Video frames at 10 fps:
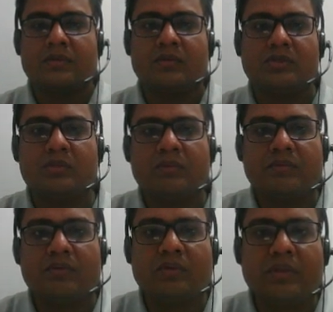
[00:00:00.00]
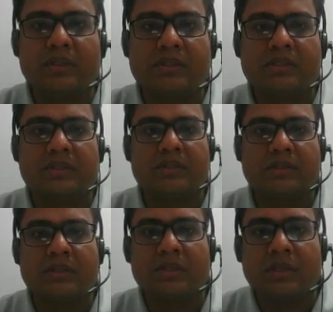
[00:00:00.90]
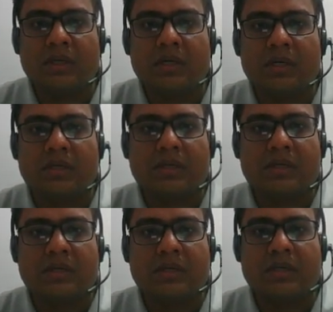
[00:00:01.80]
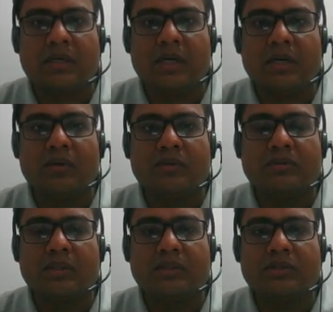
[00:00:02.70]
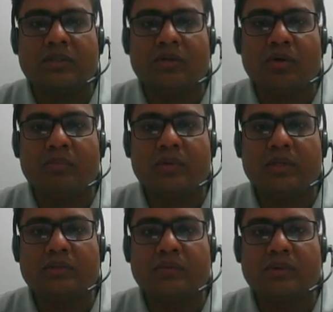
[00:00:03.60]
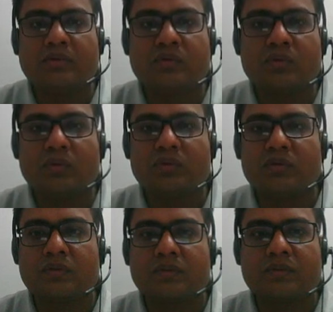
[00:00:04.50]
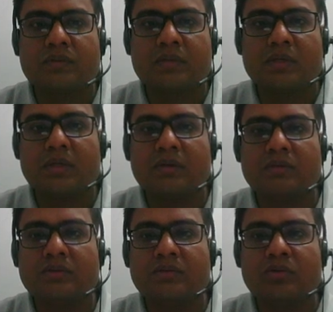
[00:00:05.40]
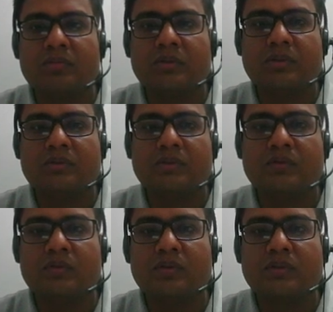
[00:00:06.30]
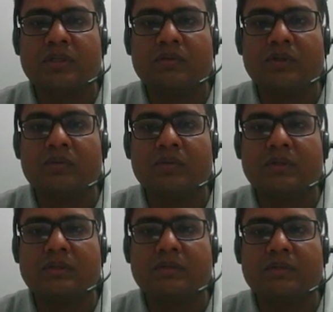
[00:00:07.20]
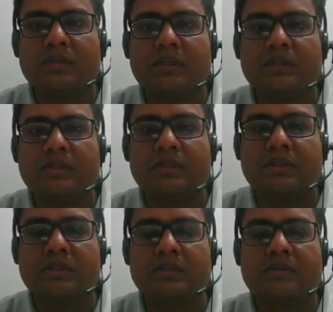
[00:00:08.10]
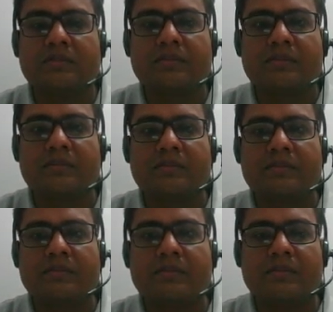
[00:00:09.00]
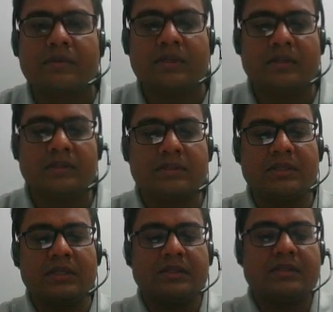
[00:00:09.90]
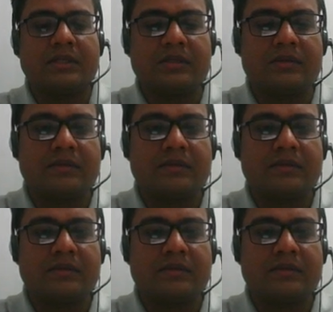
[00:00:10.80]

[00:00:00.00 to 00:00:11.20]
So number 4 is a Carnot's engine operates with source. Carnot's engine operates with source at 127 degrees Celsius, and the sink is at